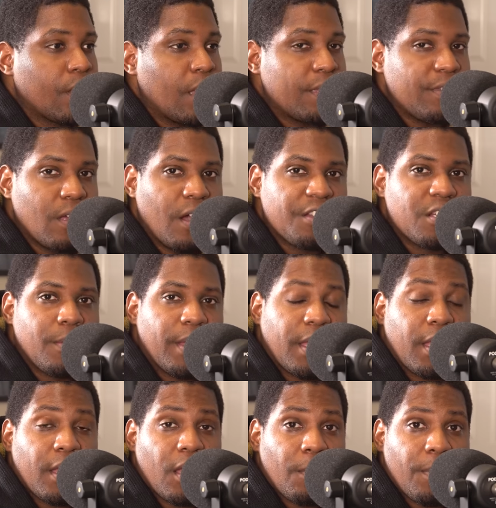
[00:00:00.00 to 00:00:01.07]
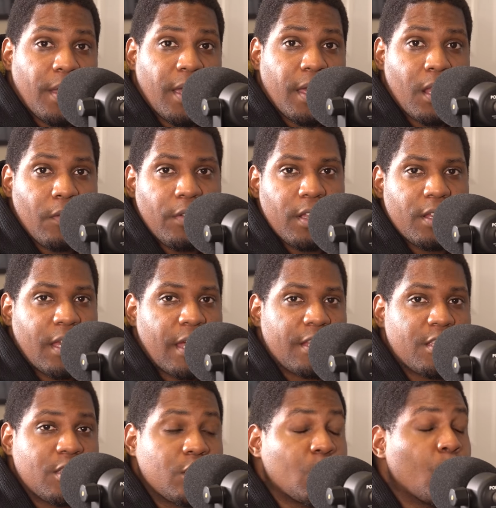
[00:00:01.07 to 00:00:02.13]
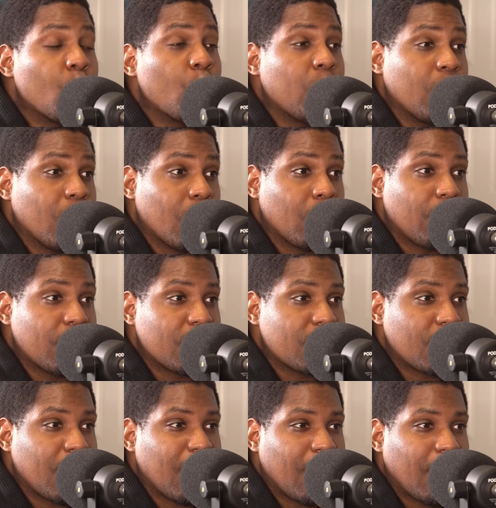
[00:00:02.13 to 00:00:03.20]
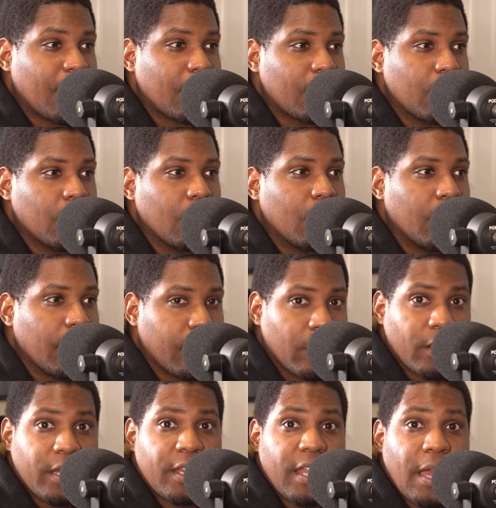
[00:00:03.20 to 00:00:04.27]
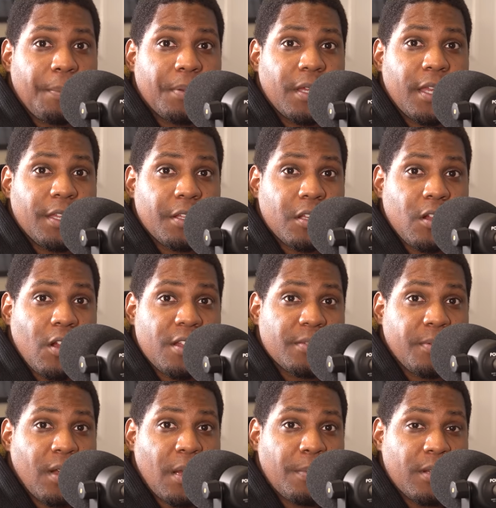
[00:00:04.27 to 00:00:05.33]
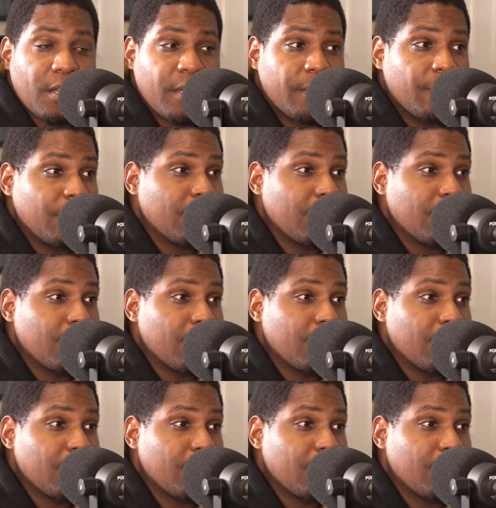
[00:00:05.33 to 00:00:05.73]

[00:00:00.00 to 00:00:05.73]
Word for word: As long as you're making competitive, you're not so nervous that like you're literally not playing your cards properly.